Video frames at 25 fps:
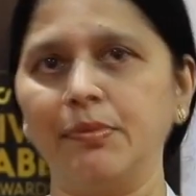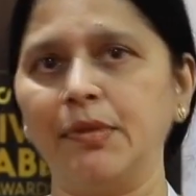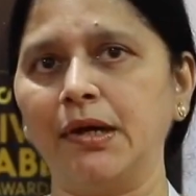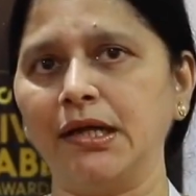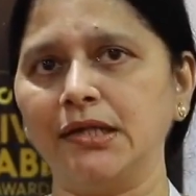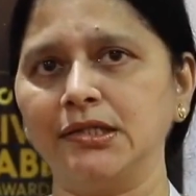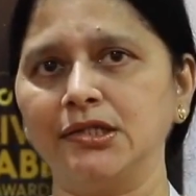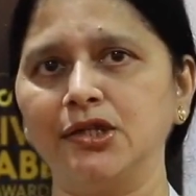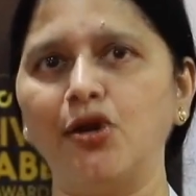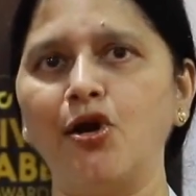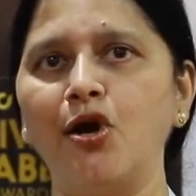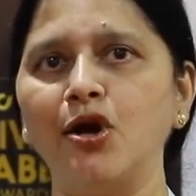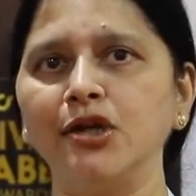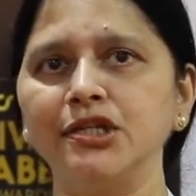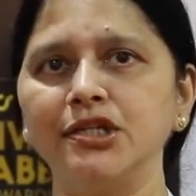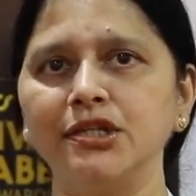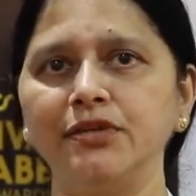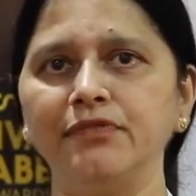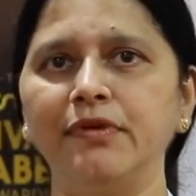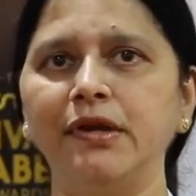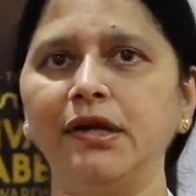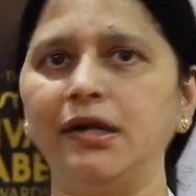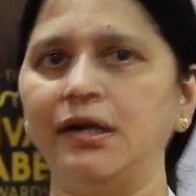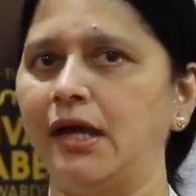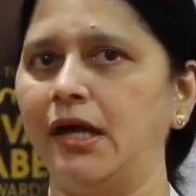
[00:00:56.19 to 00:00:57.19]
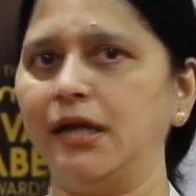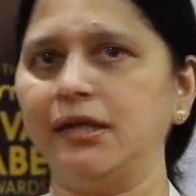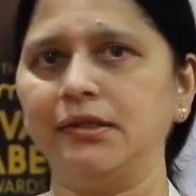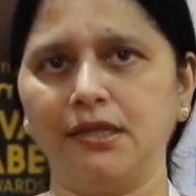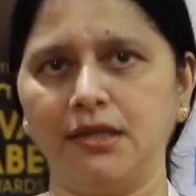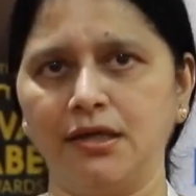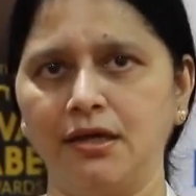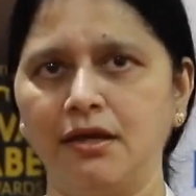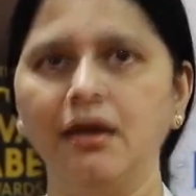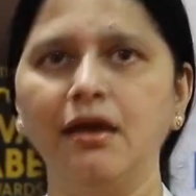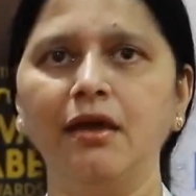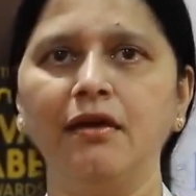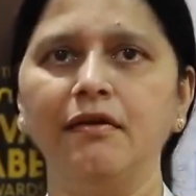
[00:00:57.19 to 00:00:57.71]
But as a launch event, I
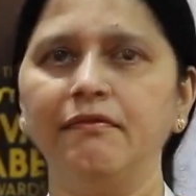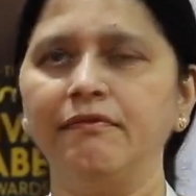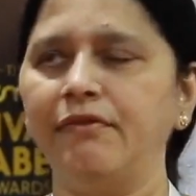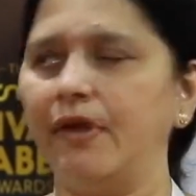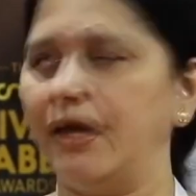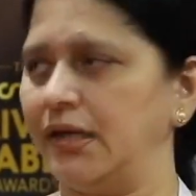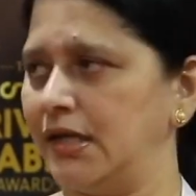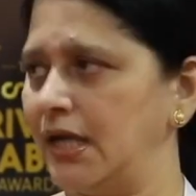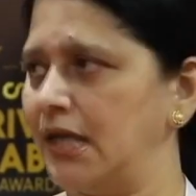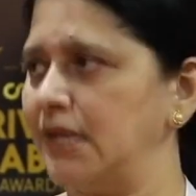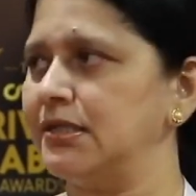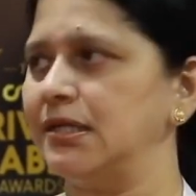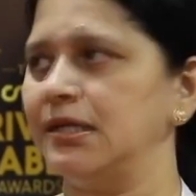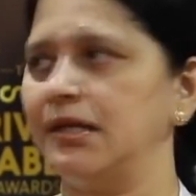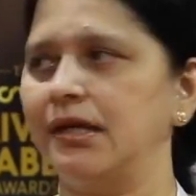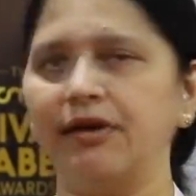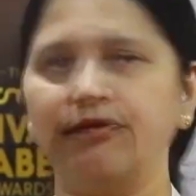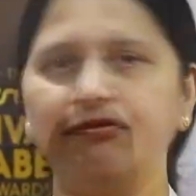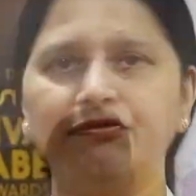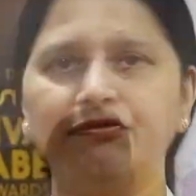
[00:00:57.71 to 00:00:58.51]
think fantastic